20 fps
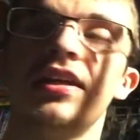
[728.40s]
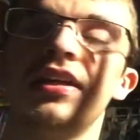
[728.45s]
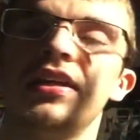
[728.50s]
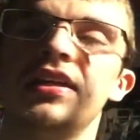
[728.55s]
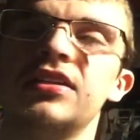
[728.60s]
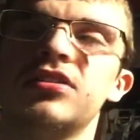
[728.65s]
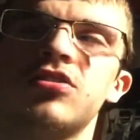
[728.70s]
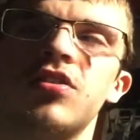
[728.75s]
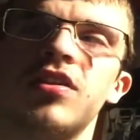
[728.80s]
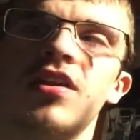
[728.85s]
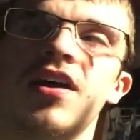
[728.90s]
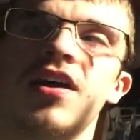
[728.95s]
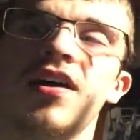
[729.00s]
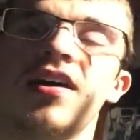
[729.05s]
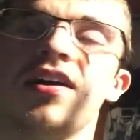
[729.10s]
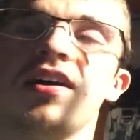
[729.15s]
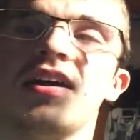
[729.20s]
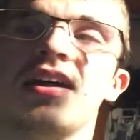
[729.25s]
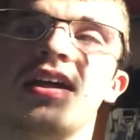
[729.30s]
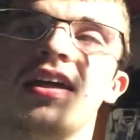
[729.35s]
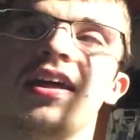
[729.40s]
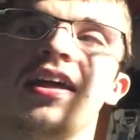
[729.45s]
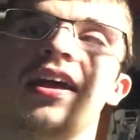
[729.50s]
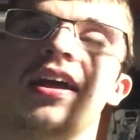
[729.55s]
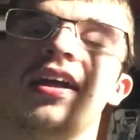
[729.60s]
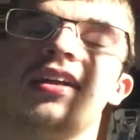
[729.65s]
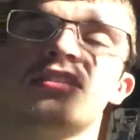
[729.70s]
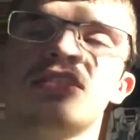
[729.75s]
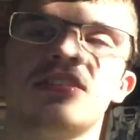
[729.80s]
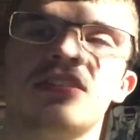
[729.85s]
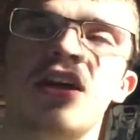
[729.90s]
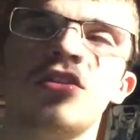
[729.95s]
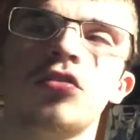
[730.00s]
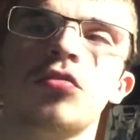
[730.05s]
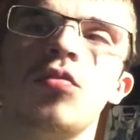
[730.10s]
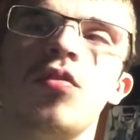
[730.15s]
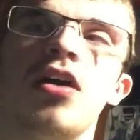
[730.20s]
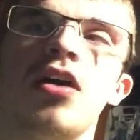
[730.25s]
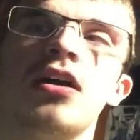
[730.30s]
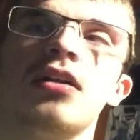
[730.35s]
Isola. And it's another
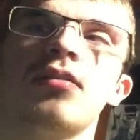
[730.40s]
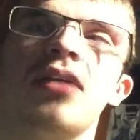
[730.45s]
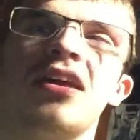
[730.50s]
one, I